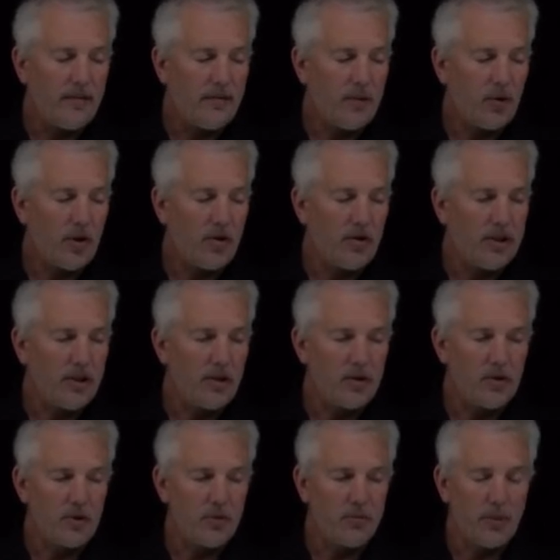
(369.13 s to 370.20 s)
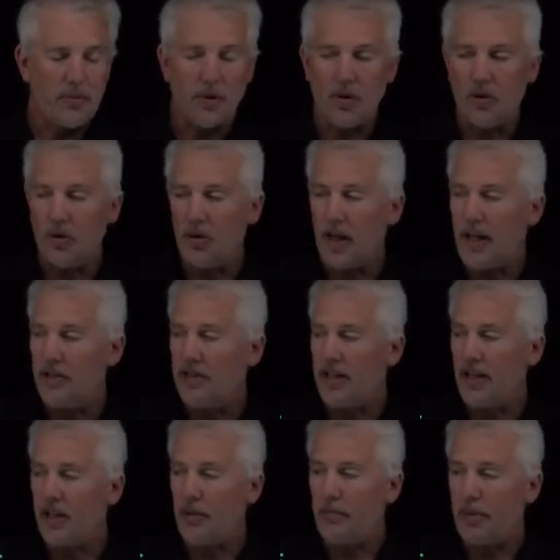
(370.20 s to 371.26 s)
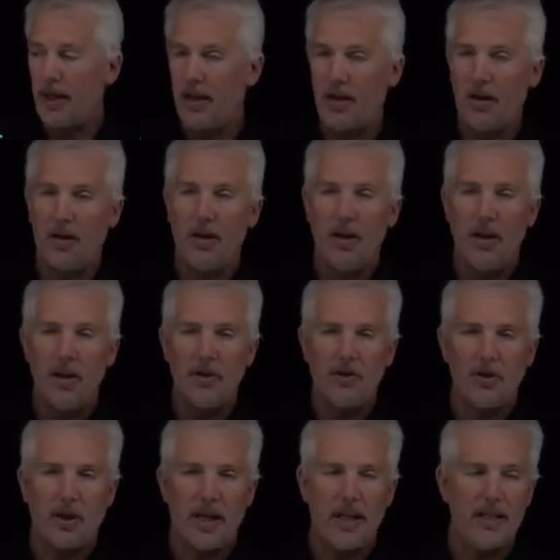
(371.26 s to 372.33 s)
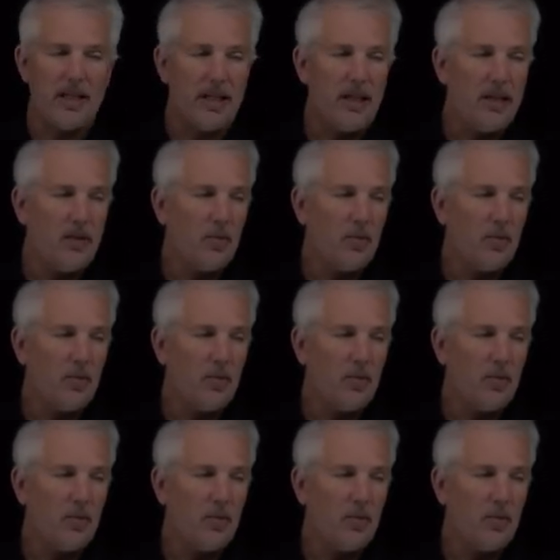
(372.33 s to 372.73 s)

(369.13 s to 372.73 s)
400 kilojoules per mole, how does that compare to KT?